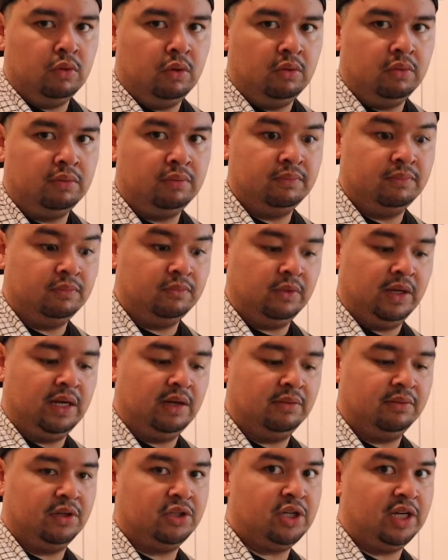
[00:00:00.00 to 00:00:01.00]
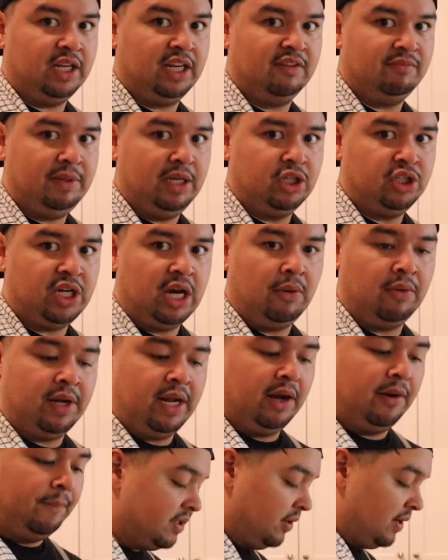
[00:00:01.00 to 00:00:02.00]
they're trying to give me a shower
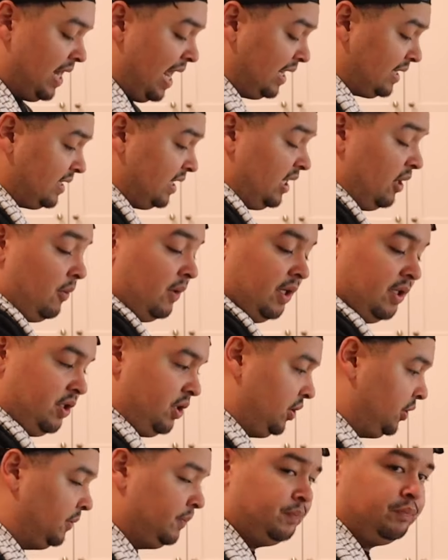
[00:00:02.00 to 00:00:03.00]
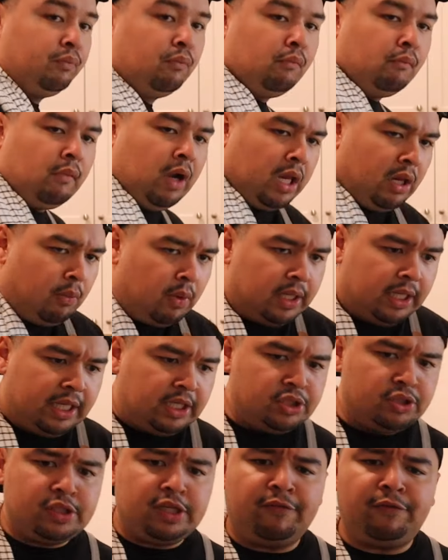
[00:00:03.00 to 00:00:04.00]
now. So next thing I want to do, I want to
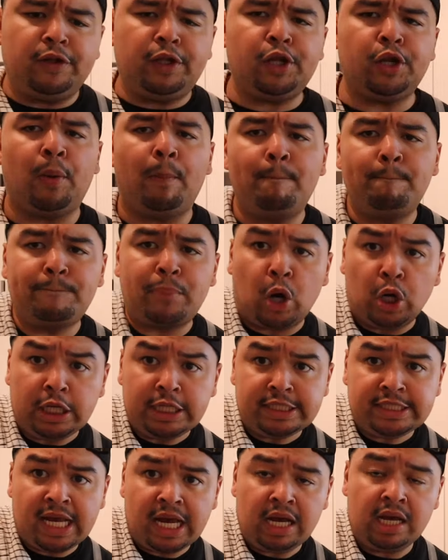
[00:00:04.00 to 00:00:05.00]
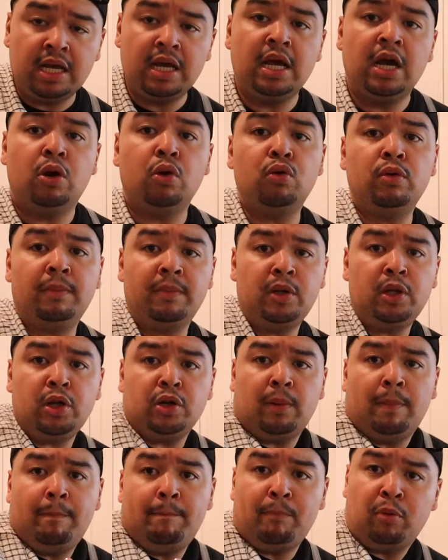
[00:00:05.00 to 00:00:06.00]
get yourself a little bolsa, un
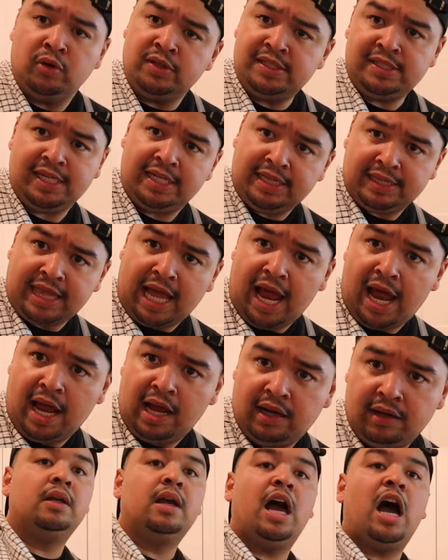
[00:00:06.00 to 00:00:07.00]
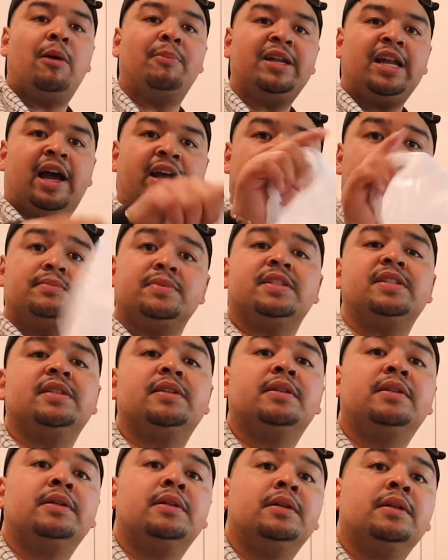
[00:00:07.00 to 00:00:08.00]
little bolsita. How many items?
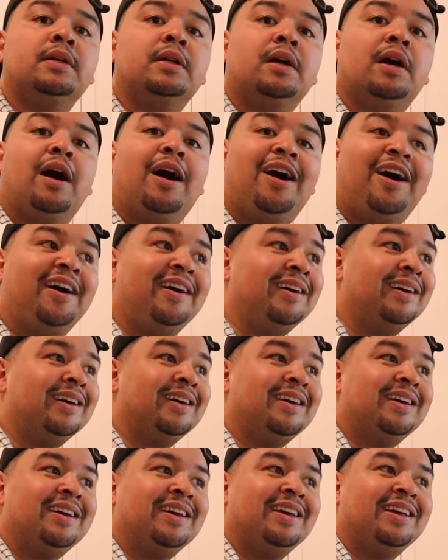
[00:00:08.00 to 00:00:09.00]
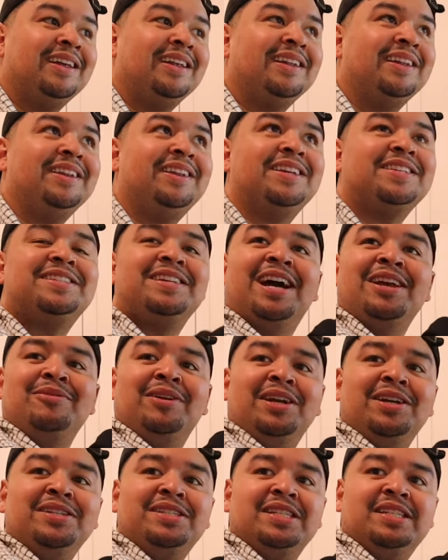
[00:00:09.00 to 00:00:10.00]
Uh-huh. The sign
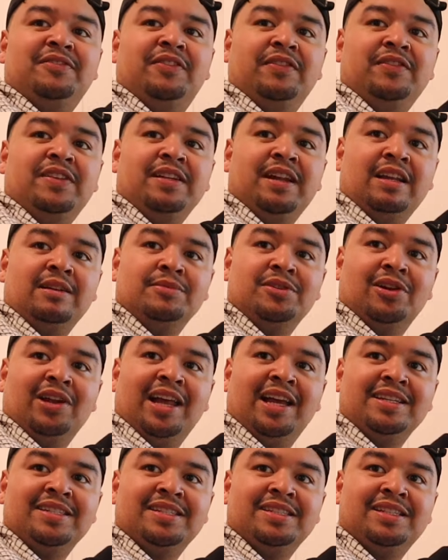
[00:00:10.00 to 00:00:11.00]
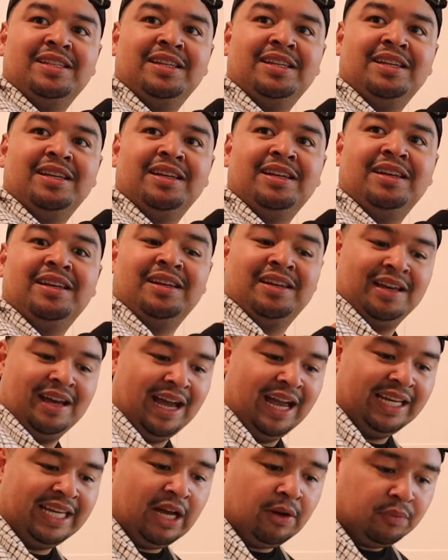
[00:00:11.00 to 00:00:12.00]
right here says 15 items or less.
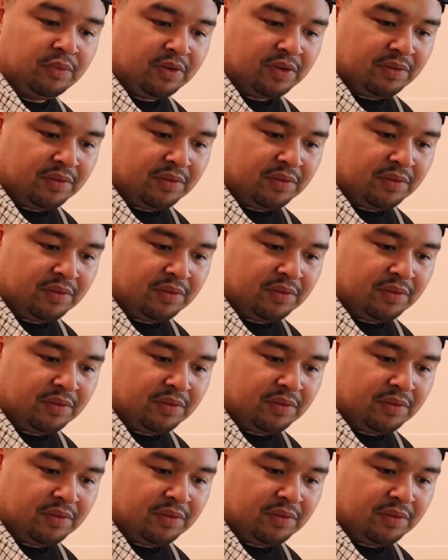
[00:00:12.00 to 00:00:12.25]
I count.